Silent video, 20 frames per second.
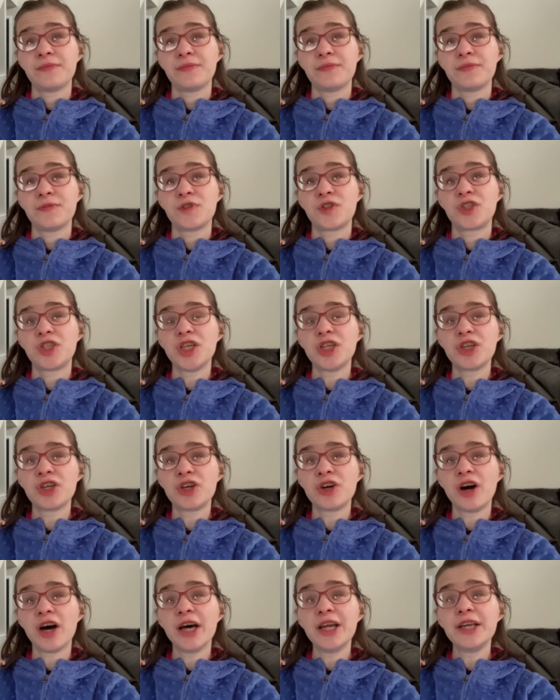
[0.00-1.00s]
see the
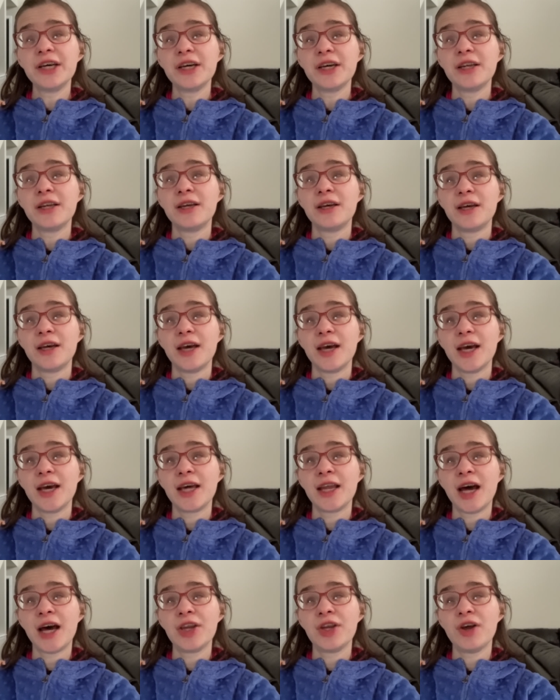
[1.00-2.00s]
good.
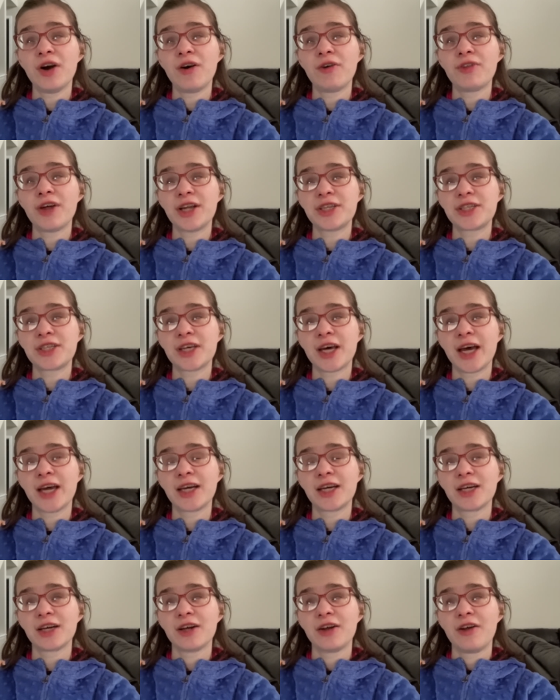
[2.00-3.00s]
And I know that's
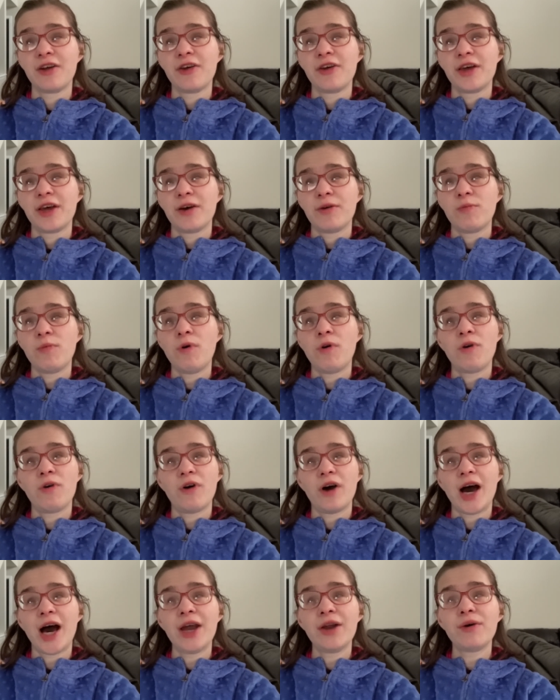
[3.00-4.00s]
like,
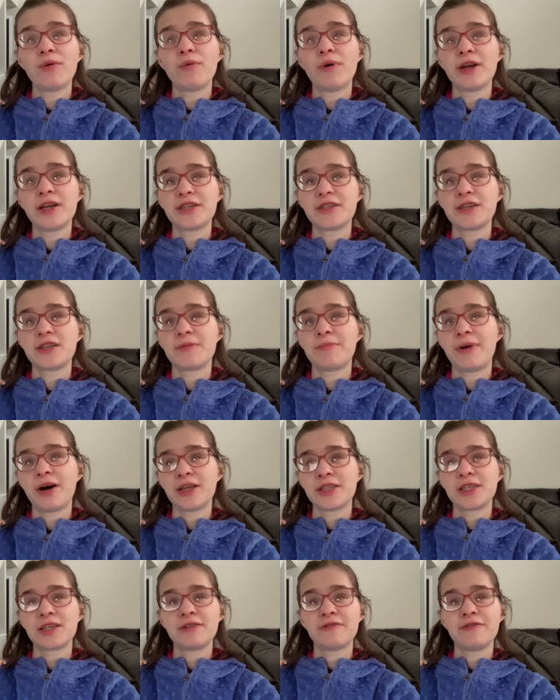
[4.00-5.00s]
well, I don't want to see the
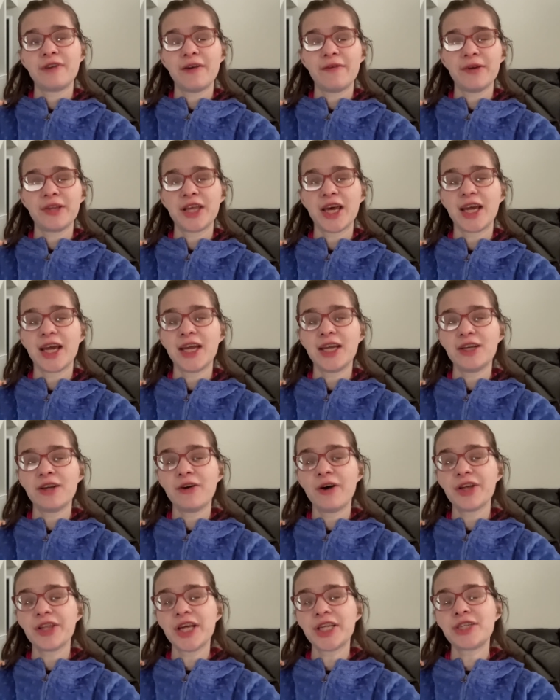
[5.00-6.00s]
positive in everything. And you know
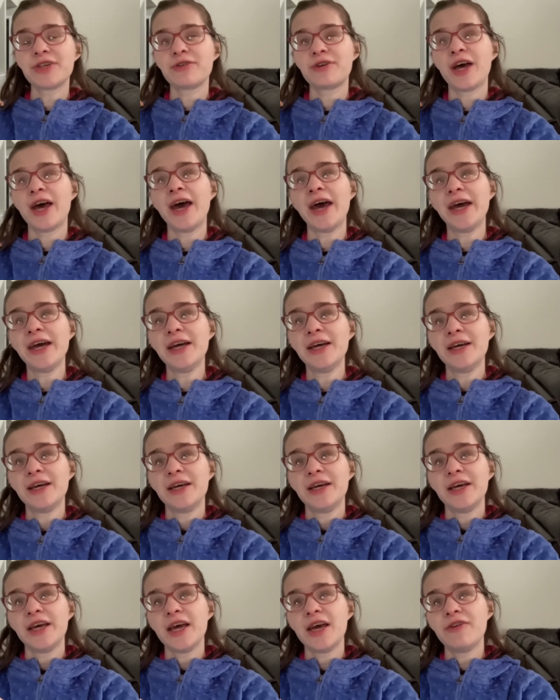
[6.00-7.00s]
what? That's okay.
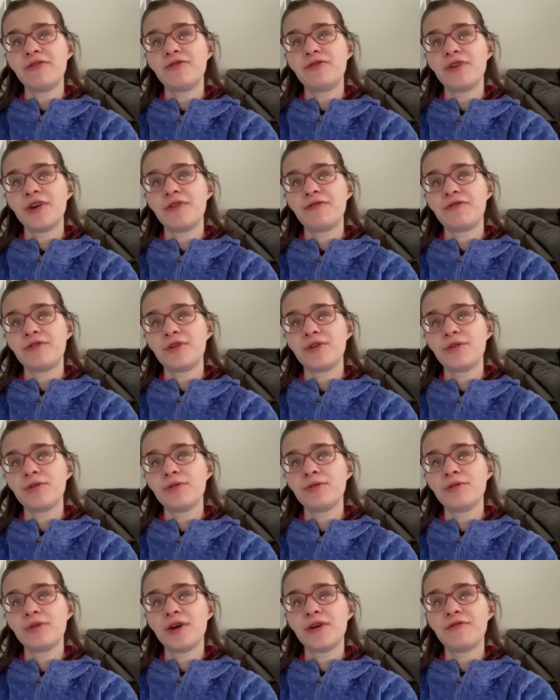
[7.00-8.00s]

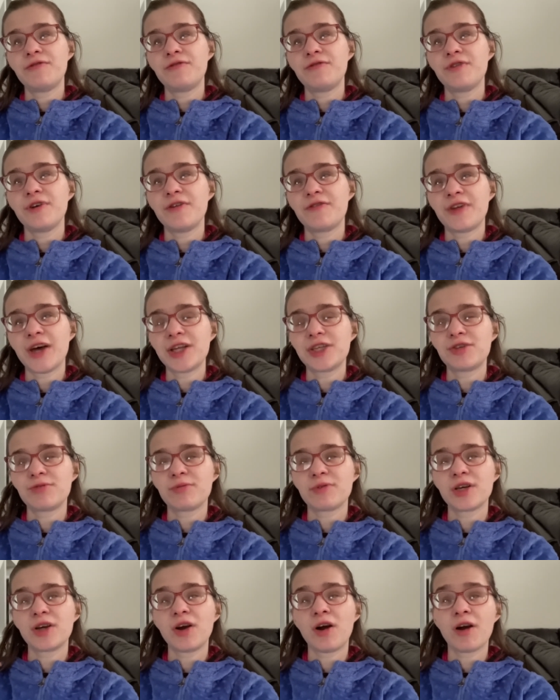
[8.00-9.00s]
If that's
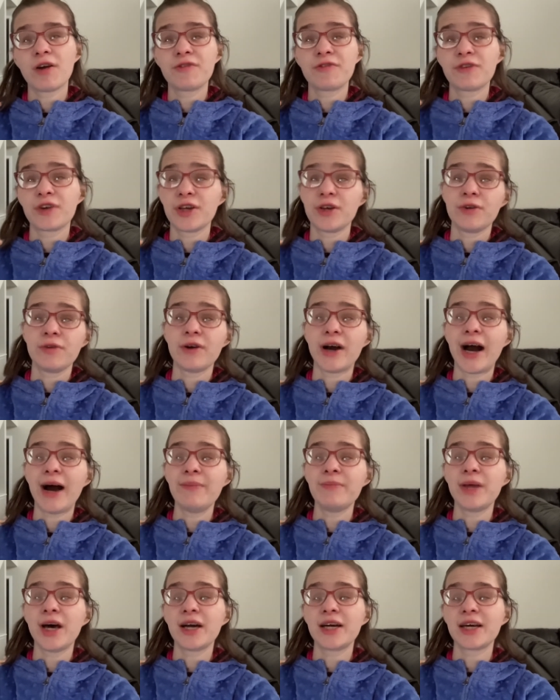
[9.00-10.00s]
really hard for you,
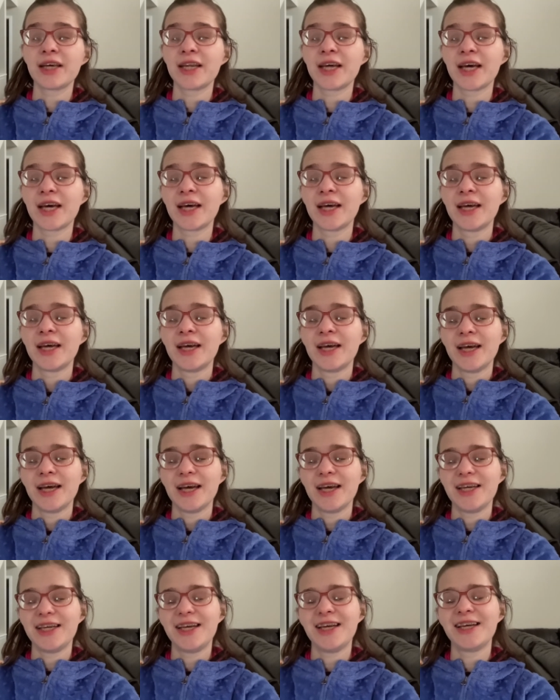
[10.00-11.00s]
I'm not gonna
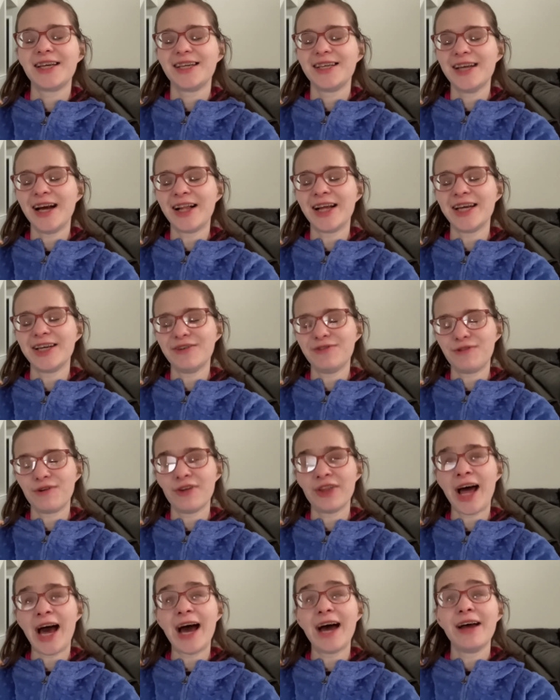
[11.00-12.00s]
yell at you for
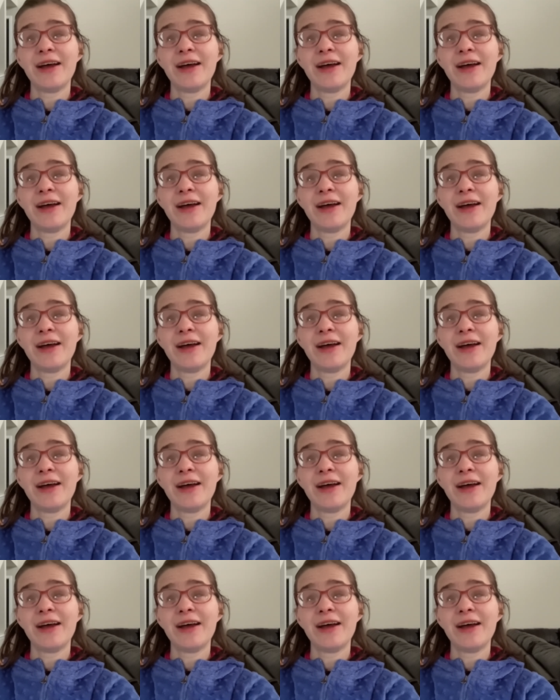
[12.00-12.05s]
that.